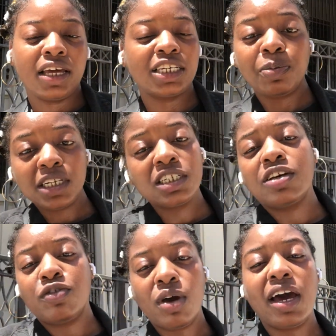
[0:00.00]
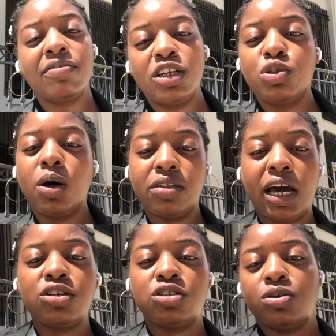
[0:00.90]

especially if you have the 12th house